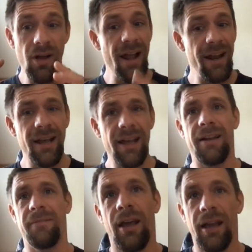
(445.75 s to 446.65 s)

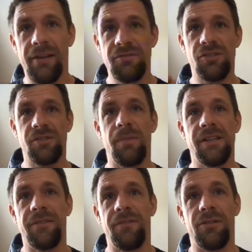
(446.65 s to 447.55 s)
N8N gives you
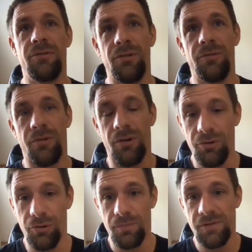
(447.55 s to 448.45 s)
specific tool for
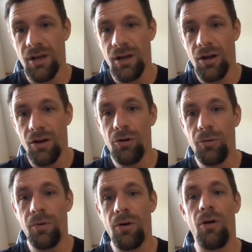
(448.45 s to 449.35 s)
loops,
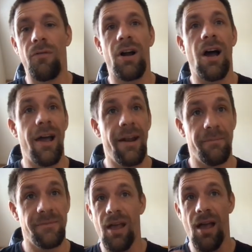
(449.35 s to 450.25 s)
loop over
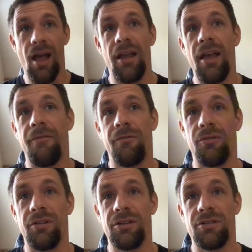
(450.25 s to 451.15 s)
items, and if
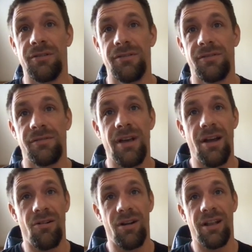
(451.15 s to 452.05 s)
conditions,
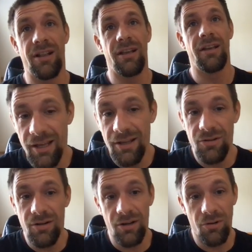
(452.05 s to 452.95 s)
error handling. You
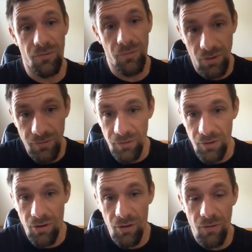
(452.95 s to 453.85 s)
got your
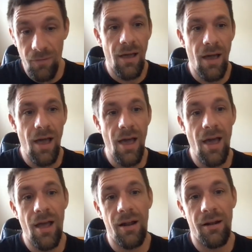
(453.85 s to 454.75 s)
workflow,
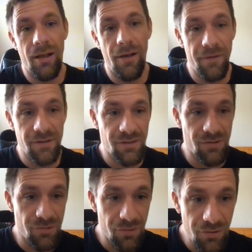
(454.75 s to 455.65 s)
and if it's
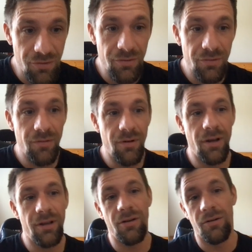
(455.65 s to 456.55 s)
true,
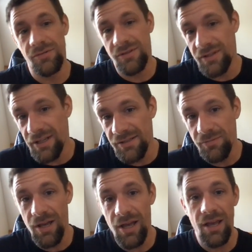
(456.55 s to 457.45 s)
it goes this
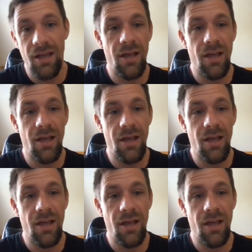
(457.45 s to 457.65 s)
way.